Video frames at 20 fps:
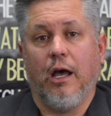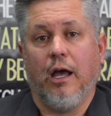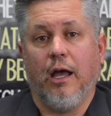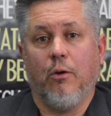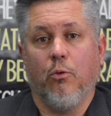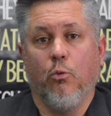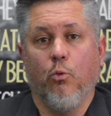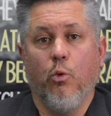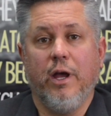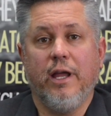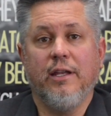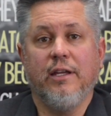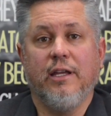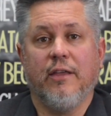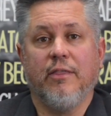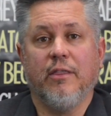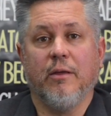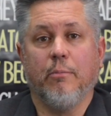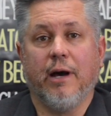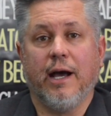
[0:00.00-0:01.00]
When
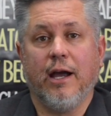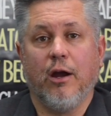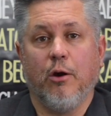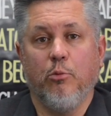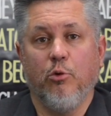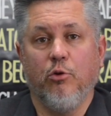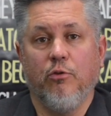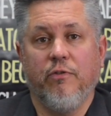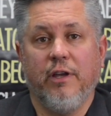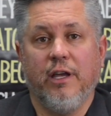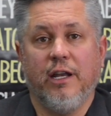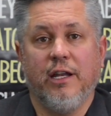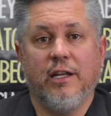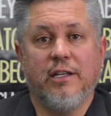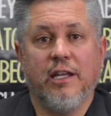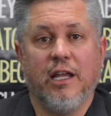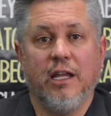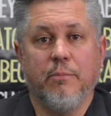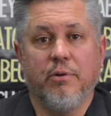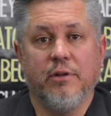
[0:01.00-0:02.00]
can the buyer move in and
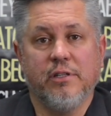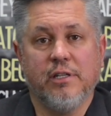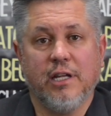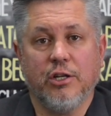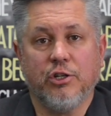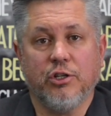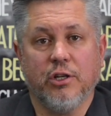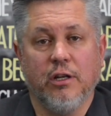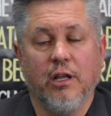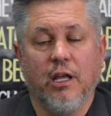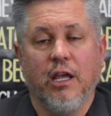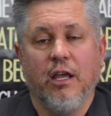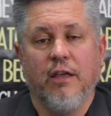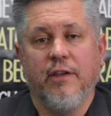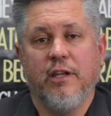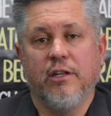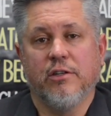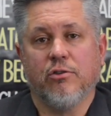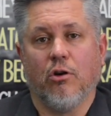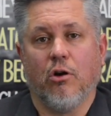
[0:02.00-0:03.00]
take possession?
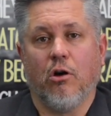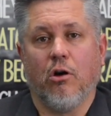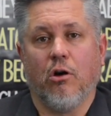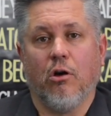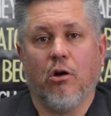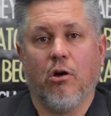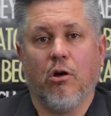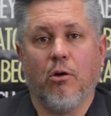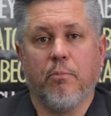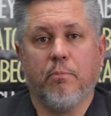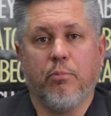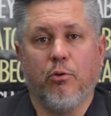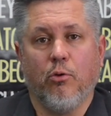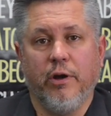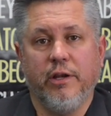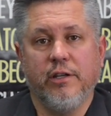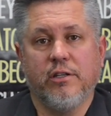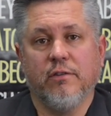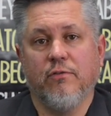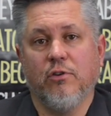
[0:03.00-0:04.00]
These are all
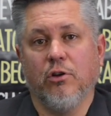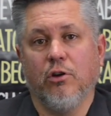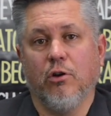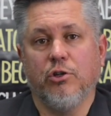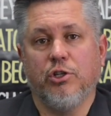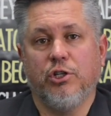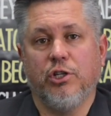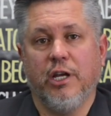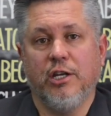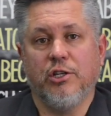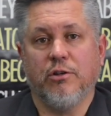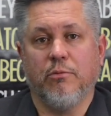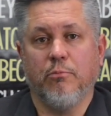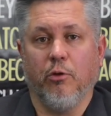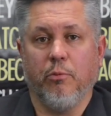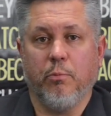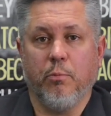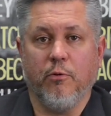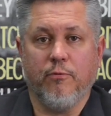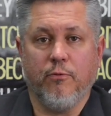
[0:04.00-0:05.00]
points of negotiation
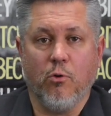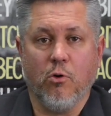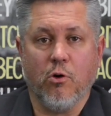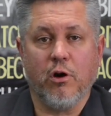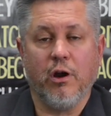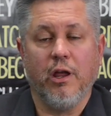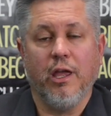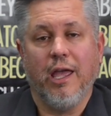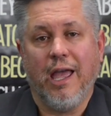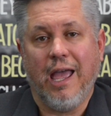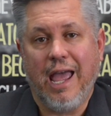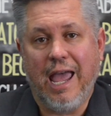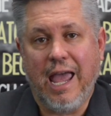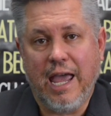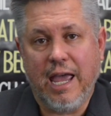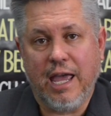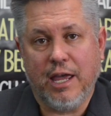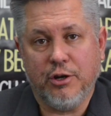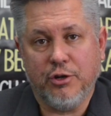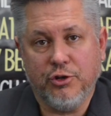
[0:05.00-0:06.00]
both before
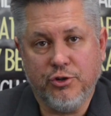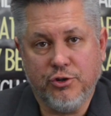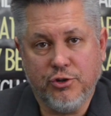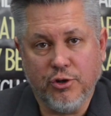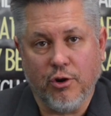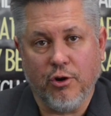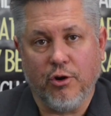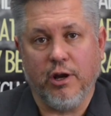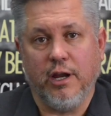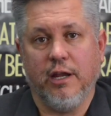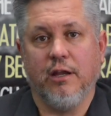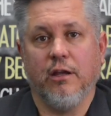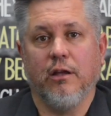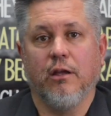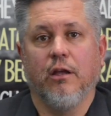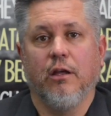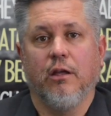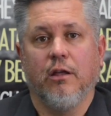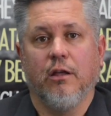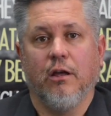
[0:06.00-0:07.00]
and during
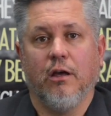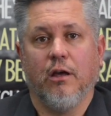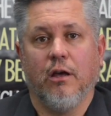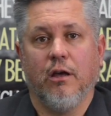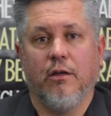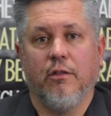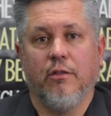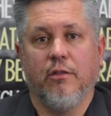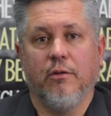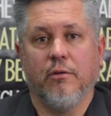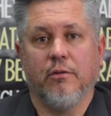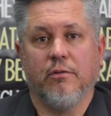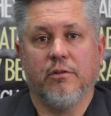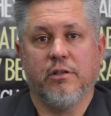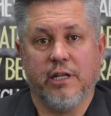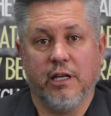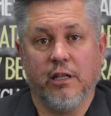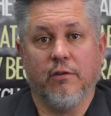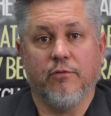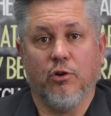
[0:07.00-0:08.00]
the
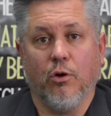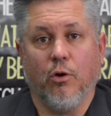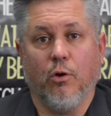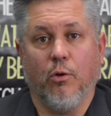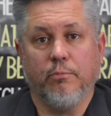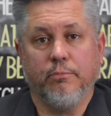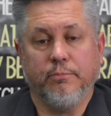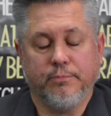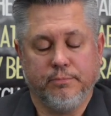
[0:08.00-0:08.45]
sale of your home.